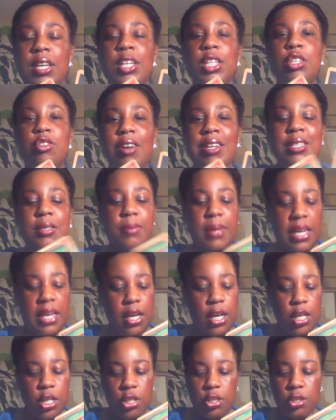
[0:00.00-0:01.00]
Trust
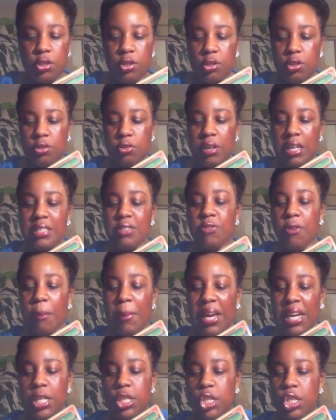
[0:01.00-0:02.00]
me.
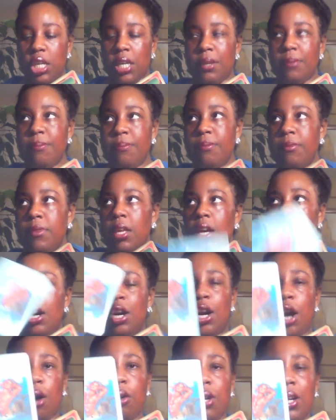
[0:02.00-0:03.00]
Transformation
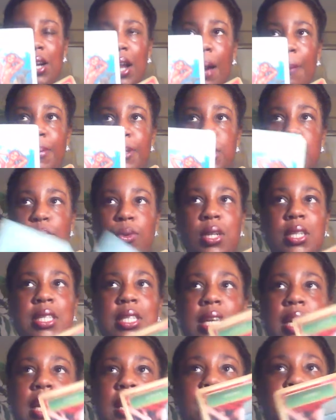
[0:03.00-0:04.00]
golden
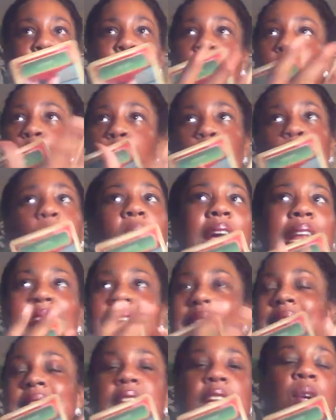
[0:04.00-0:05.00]
opportunity. We're
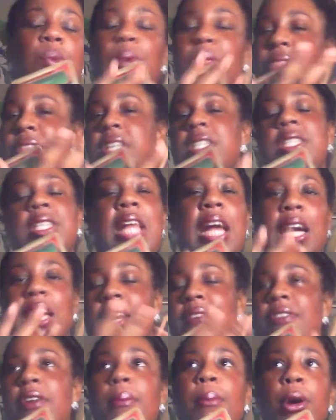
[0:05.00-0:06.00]
not dealing with this
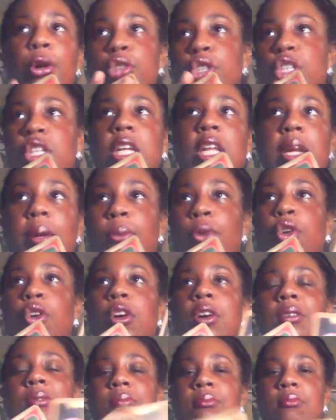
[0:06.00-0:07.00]
negative emotion
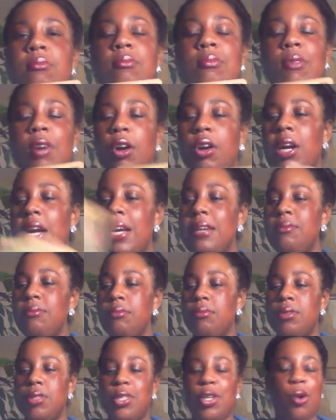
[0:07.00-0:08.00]
anymore. Okay?
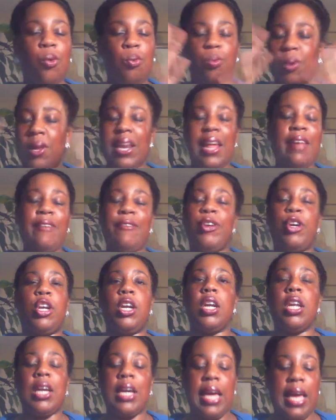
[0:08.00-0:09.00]
So we're not even going
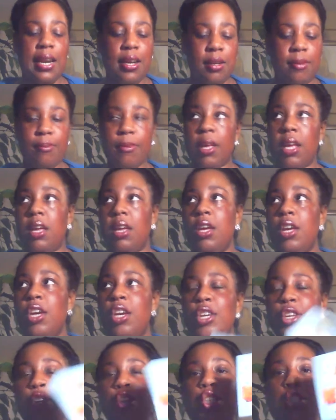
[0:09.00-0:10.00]
to look at it.
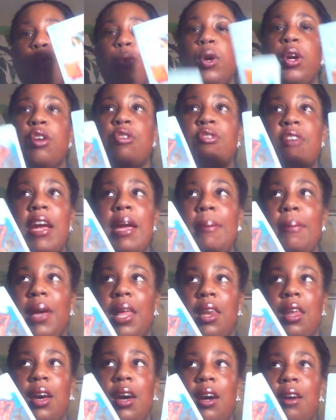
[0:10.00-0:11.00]
You're doing great, my
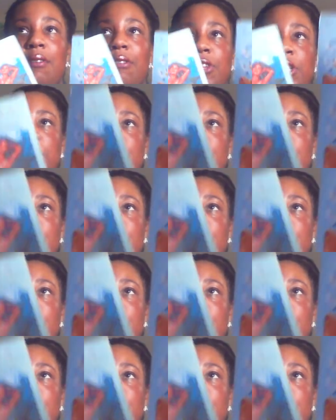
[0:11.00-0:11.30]
love.